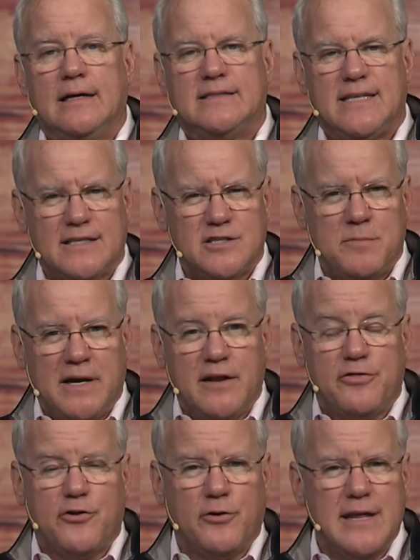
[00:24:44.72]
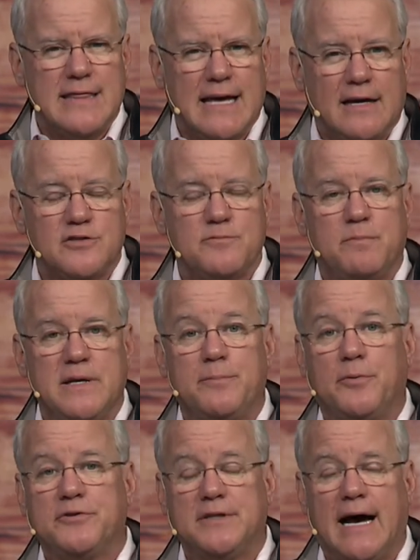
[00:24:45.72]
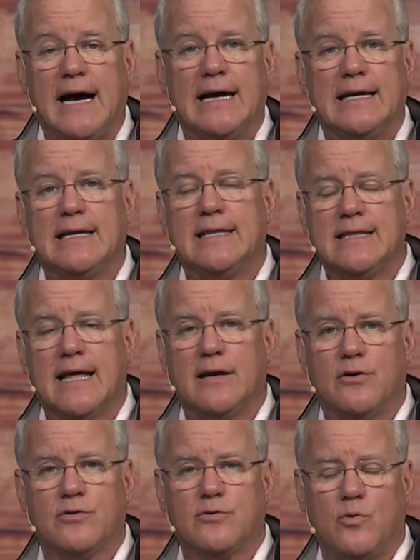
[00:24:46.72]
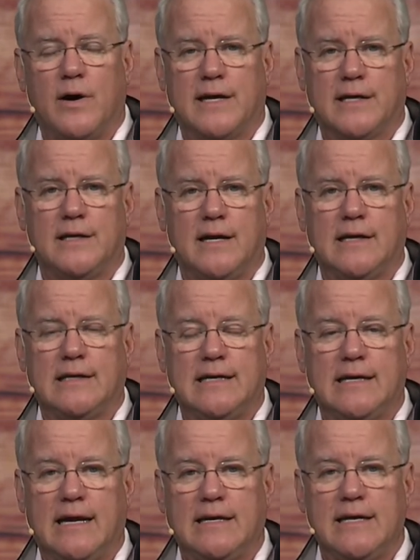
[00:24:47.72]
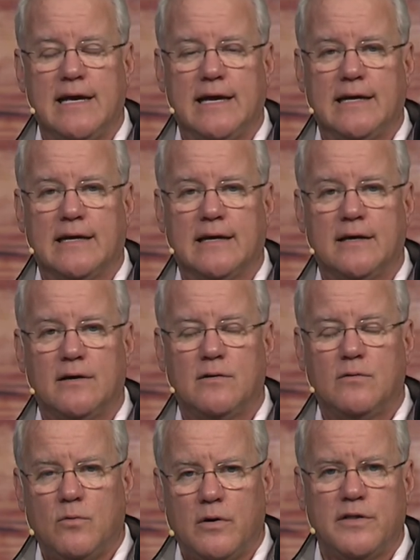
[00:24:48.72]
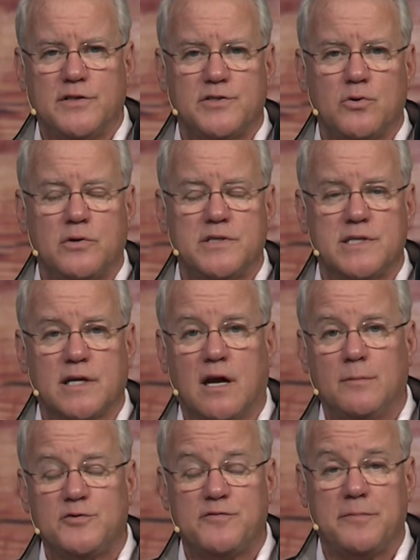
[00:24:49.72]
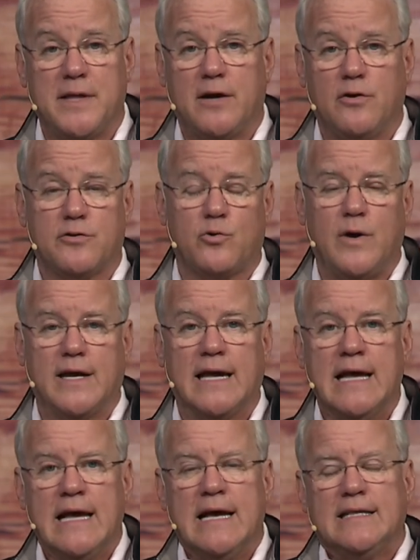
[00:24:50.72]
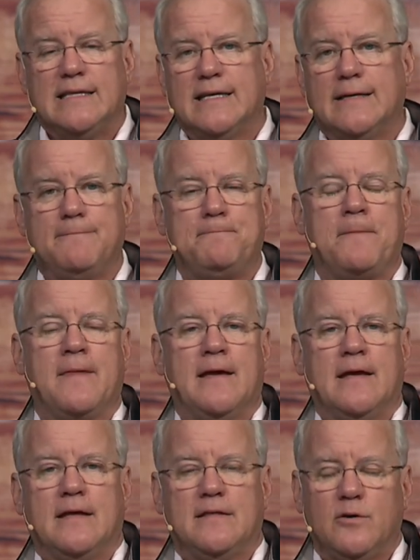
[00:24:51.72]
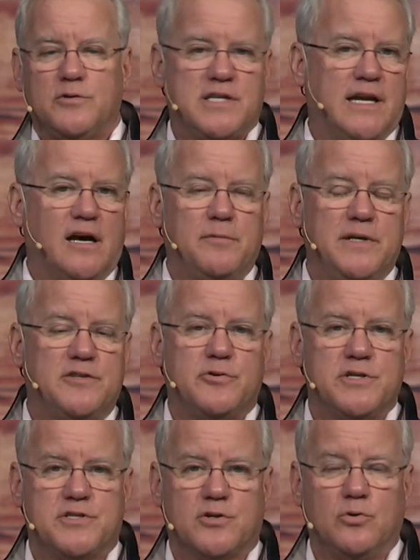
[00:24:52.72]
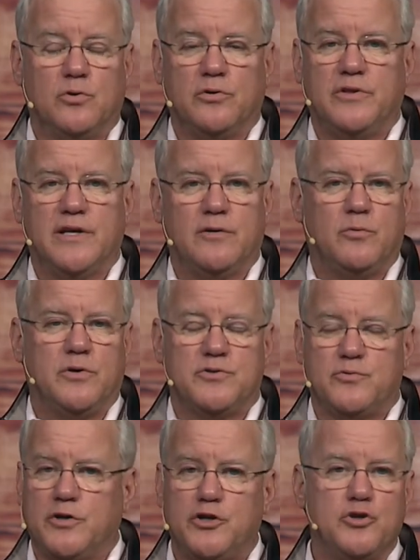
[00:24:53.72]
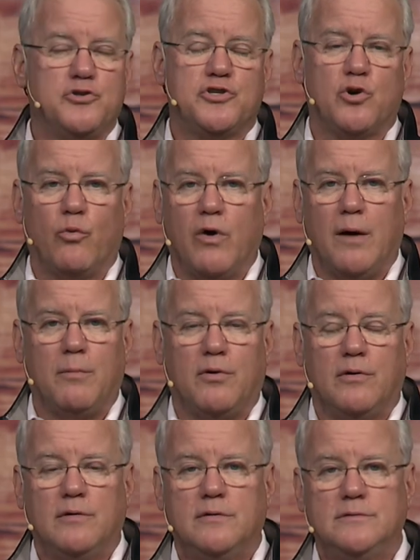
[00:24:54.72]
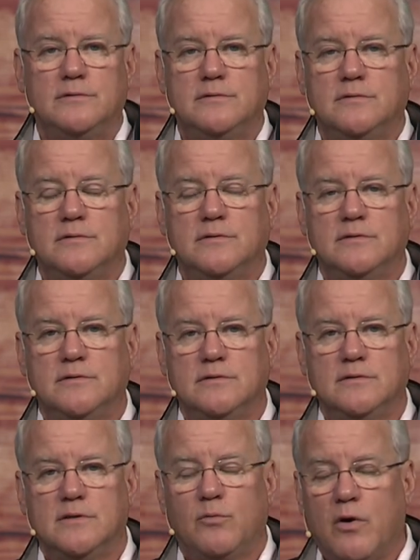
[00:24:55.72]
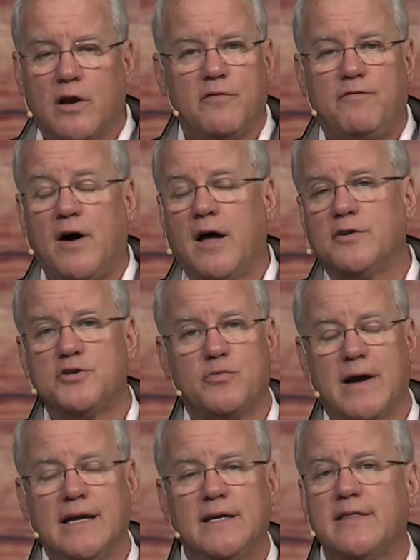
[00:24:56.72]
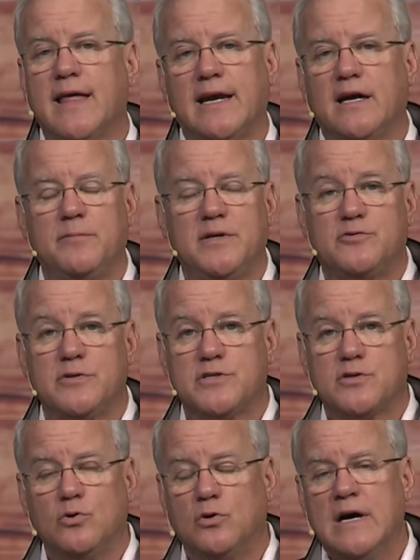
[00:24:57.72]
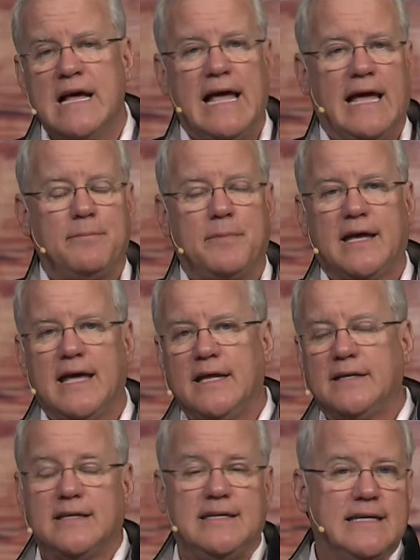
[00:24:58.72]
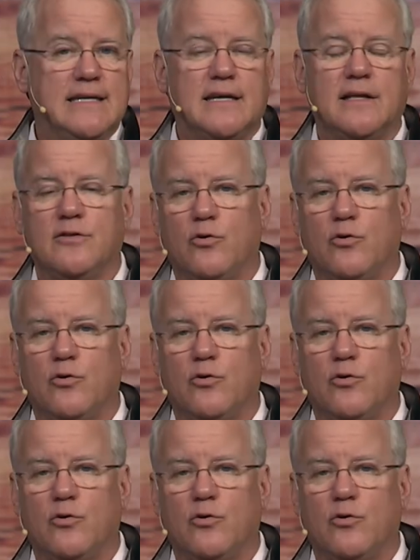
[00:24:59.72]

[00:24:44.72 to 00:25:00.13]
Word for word: It's estimated 30,000 people died in that earthquake in 1988. One of the stories that comes from that earthquake that there was an elementary school that was reduced to rubble. And one of the fathers ran to that elementary school and began to dig in